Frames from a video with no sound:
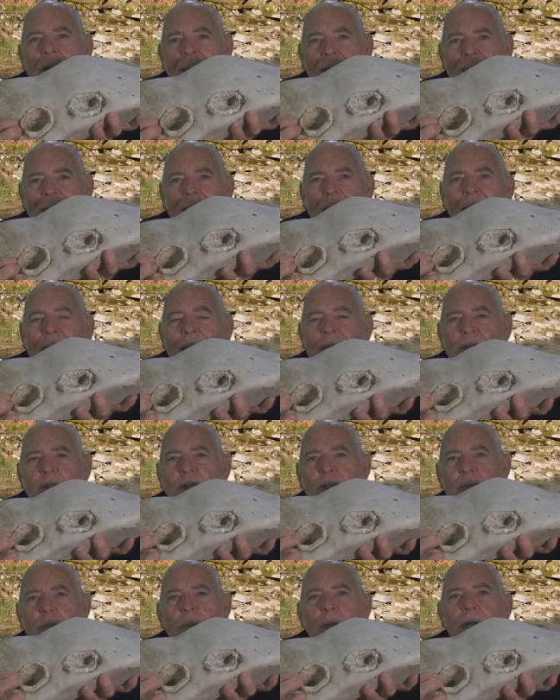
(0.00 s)

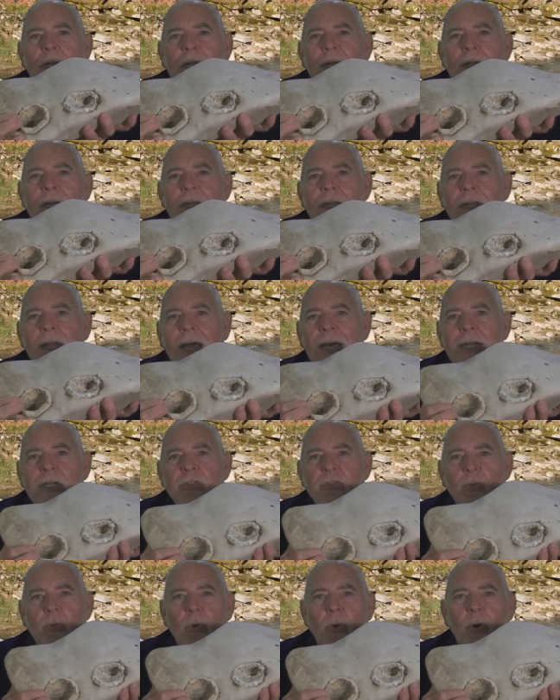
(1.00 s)
analyzed to be
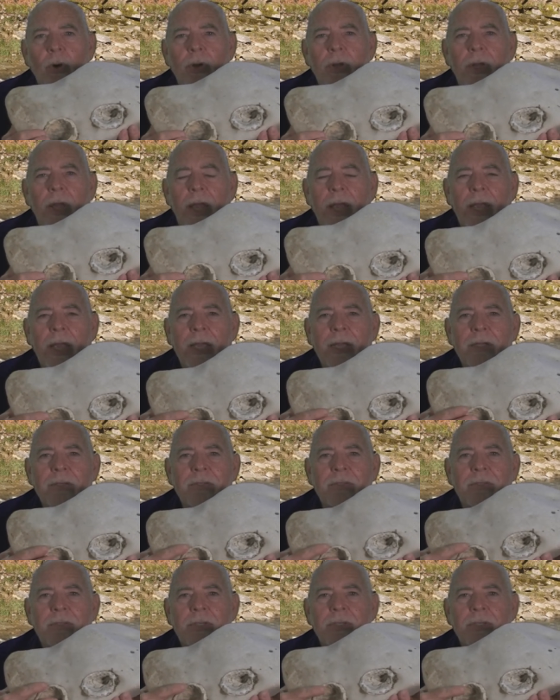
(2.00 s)
dinosaur eggs,